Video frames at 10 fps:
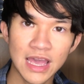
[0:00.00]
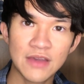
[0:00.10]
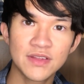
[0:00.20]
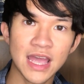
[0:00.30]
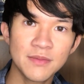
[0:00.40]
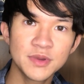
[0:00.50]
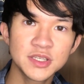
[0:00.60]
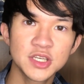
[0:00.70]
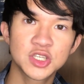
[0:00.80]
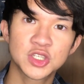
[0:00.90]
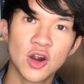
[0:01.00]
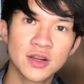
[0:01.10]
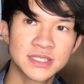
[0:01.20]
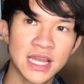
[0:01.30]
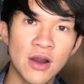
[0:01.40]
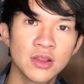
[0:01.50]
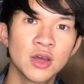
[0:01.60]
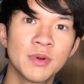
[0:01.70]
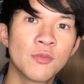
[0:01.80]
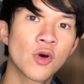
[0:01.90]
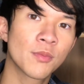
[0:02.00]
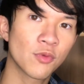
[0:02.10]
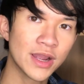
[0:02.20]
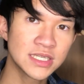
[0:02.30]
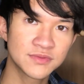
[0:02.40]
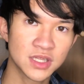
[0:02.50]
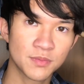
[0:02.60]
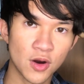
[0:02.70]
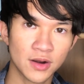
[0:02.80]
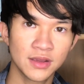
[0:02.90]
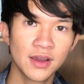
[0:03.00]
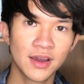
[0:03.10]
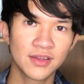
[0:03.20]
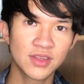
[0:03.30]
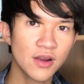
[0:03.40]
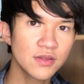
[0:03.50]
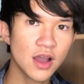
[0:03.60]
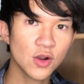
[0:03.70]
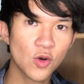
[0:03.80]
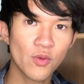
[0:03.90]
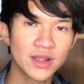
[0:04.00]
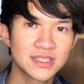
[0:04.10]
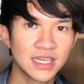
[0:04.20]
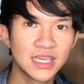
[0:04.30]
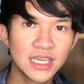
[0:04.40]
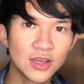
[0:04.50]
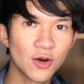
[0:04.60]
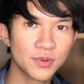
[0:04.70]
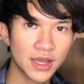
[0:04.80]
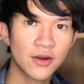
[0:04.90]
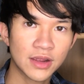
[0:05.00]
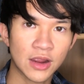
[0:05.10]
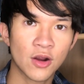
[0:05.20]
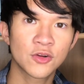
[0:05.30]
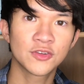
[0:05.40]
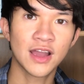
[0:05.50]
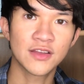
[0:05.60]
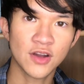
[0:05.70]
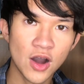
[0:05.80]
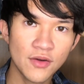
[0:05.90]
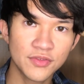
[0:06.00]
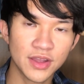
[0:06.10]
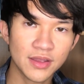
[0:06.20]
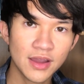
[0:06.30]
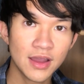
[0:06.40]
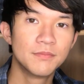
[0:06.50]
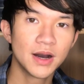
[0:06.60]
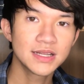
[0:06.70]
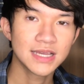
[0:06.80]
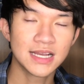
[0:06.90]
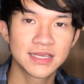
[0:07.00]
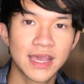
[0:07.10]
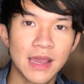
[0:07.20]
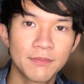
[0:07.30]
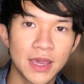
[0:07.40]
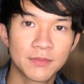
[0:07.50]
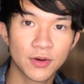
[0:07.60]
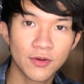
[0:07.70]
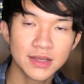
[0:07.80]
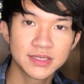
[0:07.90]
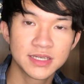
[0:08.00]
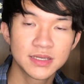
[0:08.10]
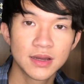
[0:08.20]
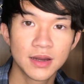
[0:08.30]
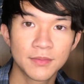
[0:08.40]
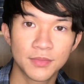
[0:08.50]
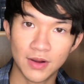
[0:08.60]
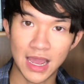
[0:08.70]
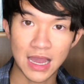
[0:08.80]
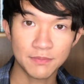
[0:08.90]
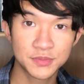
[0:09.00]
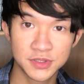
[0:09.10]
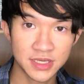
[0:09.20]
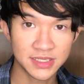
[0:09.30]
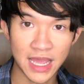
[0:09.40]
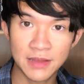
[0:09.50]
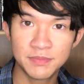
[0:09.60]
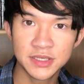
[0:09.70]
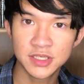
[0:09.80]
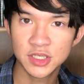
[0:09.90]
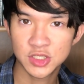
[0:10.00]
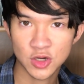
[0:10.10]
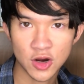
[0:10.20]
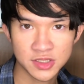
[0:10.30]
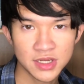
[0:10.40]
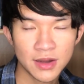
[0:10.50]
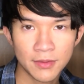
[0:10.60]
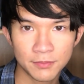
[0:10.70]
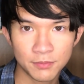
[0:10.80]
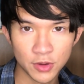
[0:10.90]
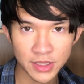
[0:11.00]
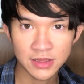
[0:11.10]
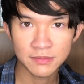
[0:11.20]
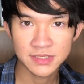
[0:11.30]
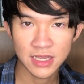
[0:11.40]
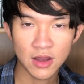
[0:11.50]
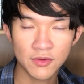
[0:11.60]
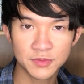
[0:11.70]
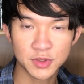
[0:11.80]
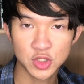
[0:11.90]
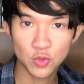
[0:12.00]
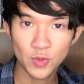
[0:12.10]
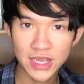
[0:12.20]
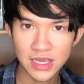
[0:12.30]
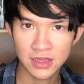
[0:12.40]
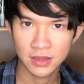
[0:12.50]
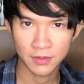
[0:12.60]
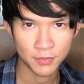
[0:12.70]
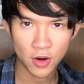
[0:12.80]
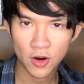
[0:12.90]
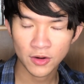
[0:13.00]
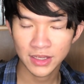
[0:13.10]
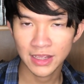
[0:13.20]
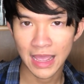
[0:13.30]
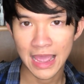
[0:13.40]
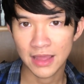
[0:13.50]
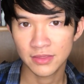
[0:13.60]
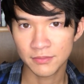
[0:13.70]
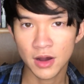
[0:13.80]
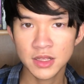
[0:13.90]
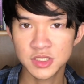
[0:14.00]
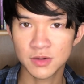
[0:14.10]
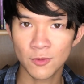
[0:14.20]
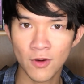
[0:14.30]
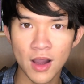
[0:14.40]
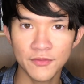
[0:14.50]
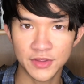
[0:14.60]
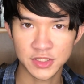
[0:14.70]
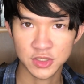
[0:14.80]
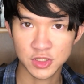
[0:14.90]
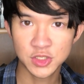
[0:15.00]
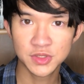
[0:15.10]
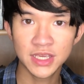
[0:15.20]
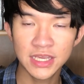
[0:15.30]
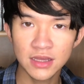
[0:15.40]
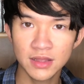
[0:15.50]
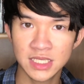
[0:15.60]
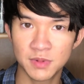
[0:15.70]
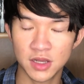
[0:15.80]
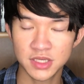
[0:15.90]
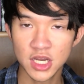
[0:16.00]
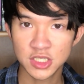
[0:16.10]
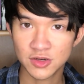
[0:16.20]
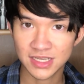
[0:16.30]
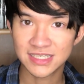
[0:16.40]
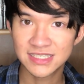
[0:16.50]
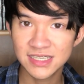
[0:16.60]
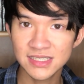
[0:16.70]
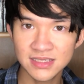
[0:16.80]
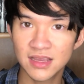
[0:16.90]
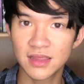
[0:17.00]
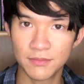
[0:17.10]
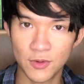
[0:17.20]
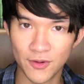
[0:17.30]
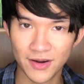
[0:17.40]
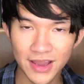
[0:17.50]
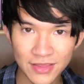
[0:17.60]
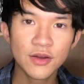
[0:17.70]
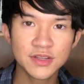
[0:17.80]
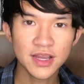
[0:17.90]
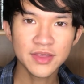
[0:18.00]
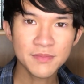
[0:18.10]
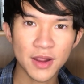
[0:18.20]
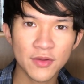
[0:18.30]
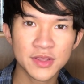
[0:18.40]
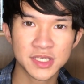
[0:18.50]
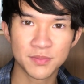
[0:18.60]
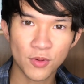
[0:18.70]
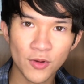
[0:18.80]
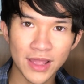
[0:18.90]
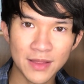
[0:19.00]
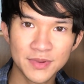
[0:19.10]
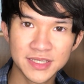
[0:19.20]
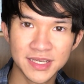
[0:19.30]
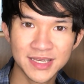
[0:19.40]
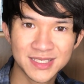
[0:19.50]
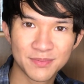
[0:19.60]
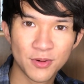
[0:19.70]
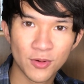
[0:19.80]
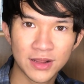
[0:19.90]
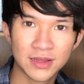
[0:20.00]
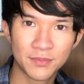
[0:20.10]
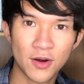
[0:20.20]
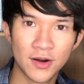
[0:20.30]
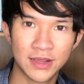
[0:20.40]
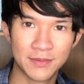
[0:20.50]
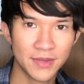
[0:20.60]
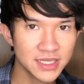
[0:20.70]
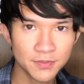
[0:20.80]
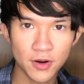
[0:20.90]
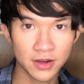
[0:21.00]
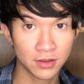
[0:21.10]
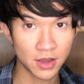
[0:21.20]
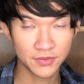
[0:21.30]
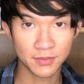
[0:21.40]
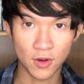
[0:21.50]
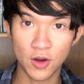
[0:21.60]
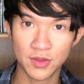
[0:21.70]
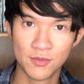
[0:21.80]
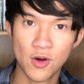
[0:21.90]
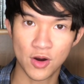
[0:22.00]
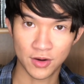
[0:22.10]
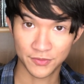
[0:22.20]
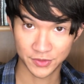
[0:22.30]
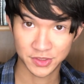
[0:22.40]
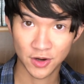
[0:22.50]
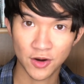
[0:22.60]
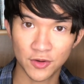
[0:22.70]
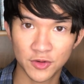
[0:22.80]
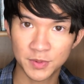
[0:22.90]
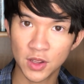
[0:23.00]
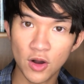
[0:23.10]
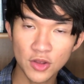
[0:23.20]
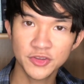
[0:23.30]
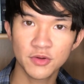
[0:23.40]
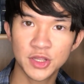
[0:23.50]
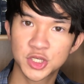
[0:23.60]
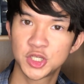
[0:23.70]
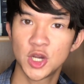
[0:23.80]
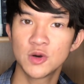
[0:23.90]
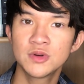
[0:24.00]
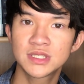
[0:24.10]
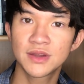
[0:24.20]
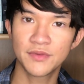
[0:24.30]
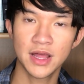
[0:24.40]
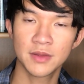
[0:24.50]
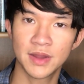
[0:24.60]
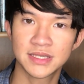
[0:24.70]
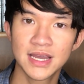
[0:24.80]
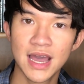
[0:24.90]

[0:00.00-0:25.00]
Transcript: If an NPC starts out a little bit more abrasive to the party, they're not going to heal player characters as often. But as the campaign progresses, perhaps this NPC starts putting themselves between the party and the monster more often, starts using healing spells, starts assisting them more. There is nothing better than a support NPC supporting the party. It makes the party love them all the more, for starters, but also it shows development.